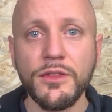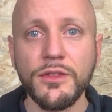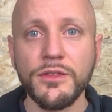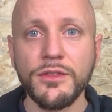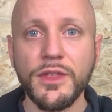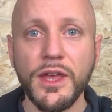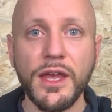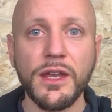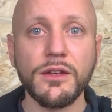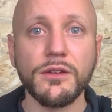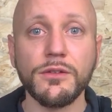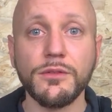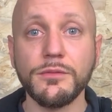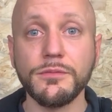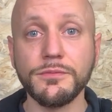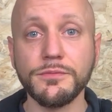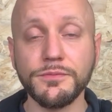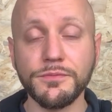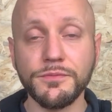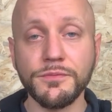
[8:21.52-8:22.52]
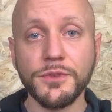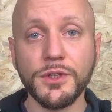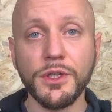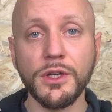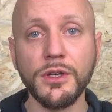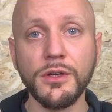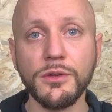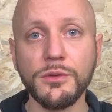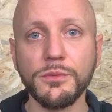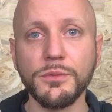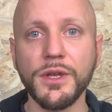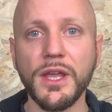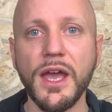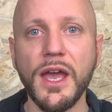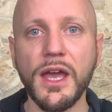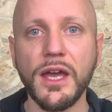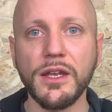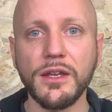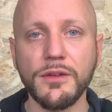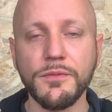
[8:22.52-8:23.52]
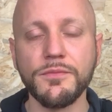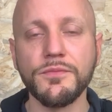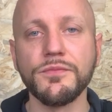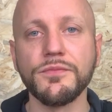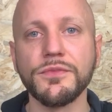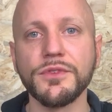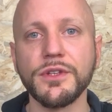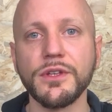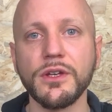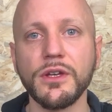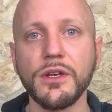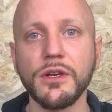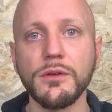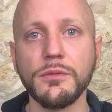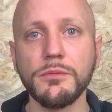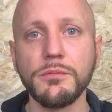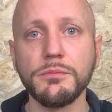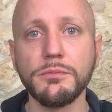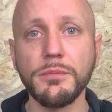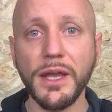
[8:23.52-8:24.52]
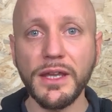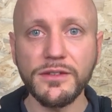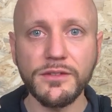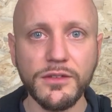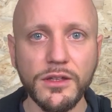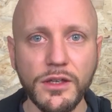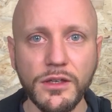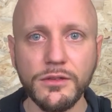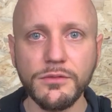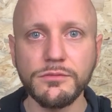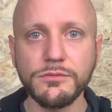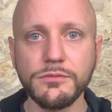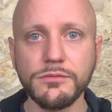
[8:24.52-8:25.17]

Then we had the pacing,